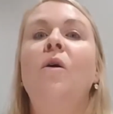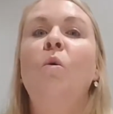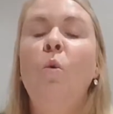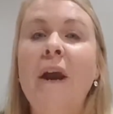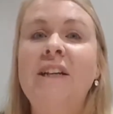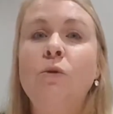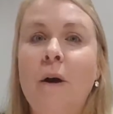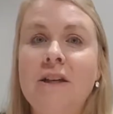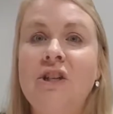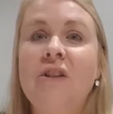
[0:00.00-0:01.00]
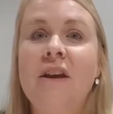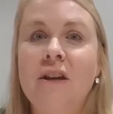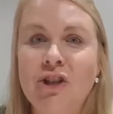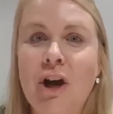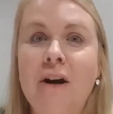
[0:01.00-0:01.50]
Which one do you think
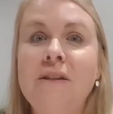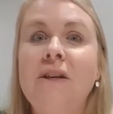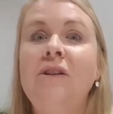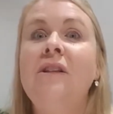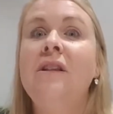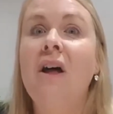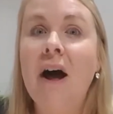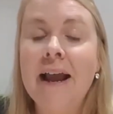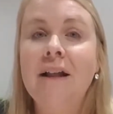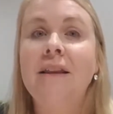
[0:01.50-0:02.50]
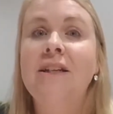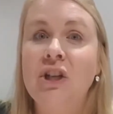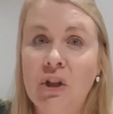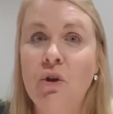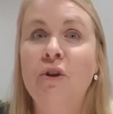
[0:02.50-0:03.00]
a child's likely to
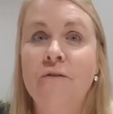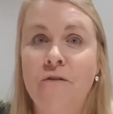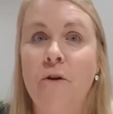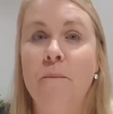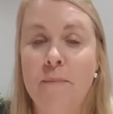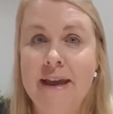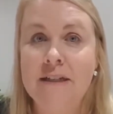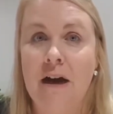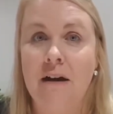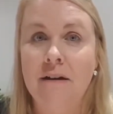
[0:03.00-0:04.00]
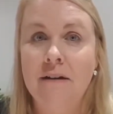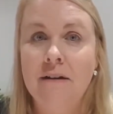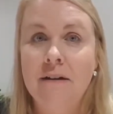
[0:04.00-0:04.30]
learn from better?